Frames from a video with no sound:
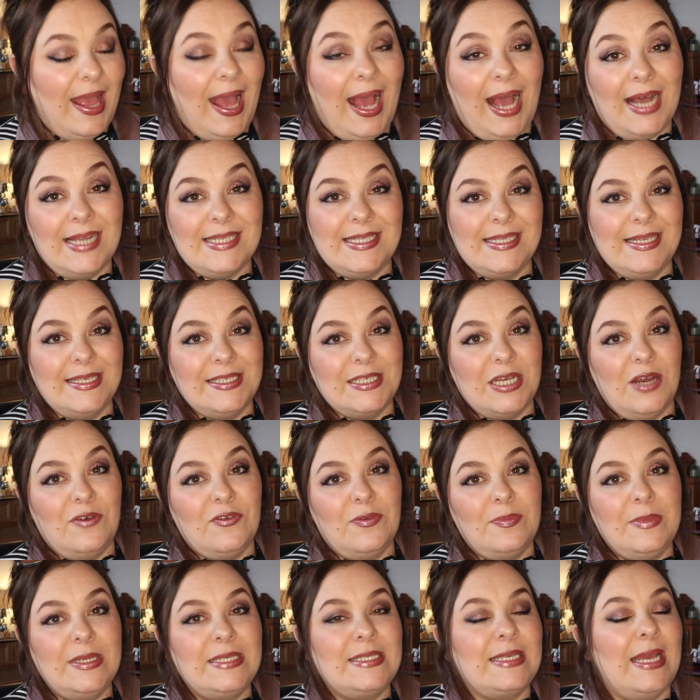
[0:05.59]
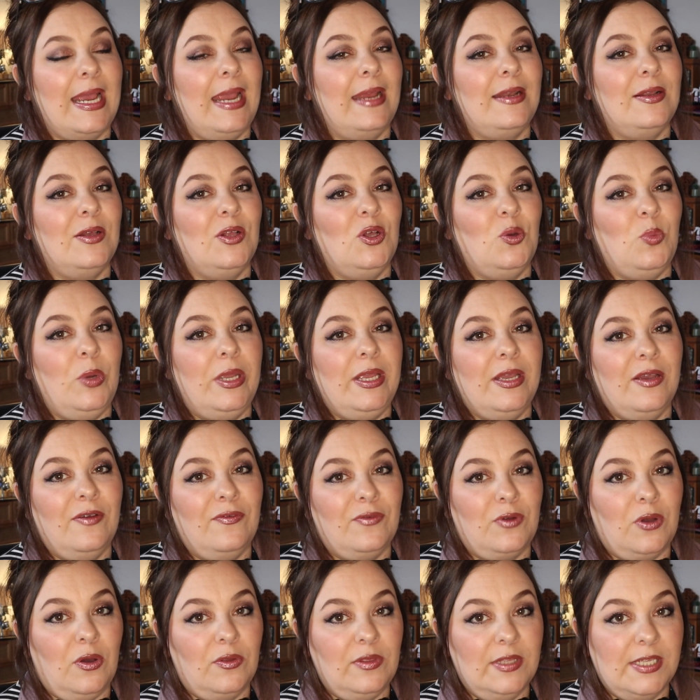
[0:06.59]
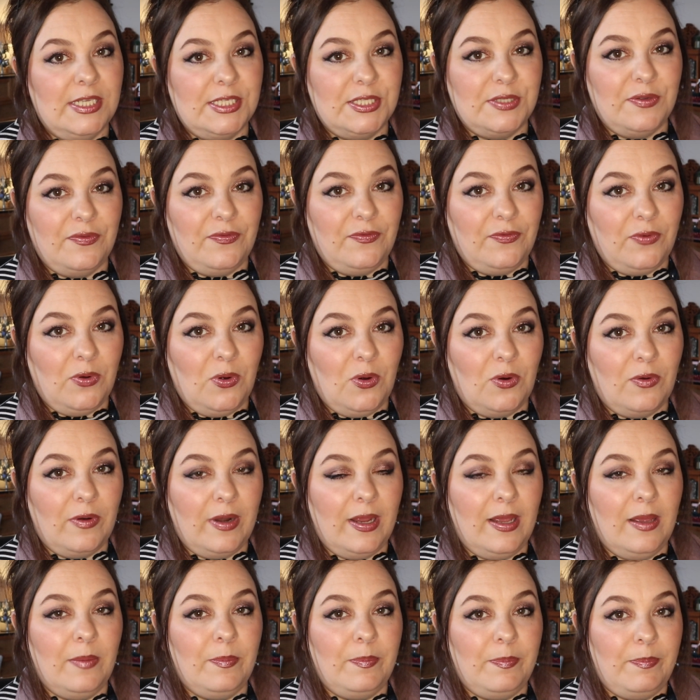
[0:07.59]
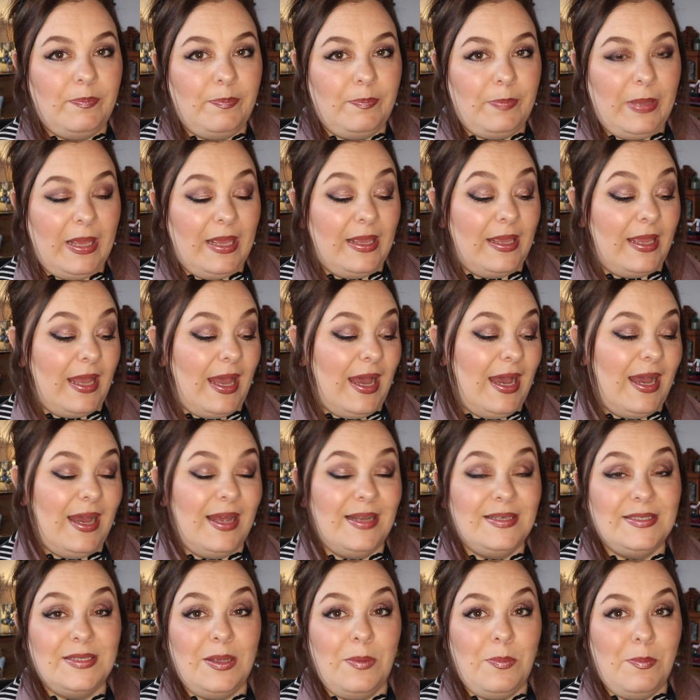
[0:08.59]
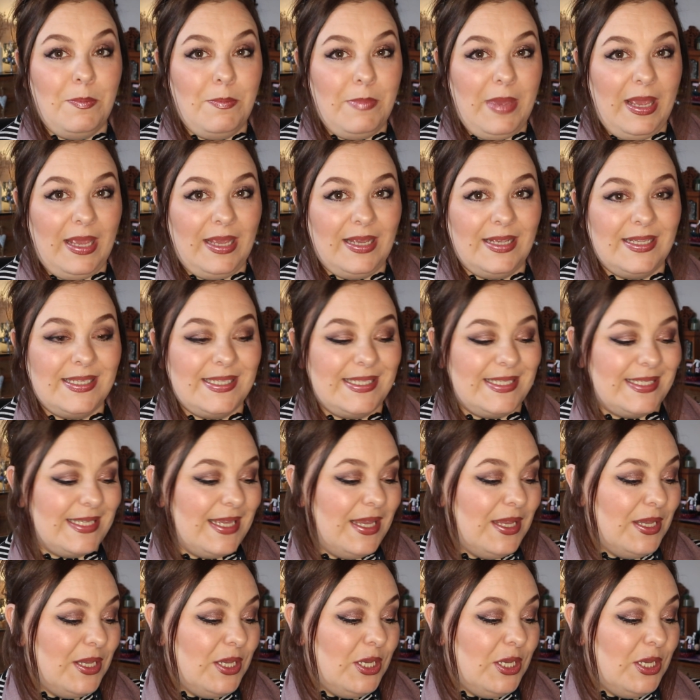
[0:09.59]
As you can tell from the title, we have got the Sephora pick and mix.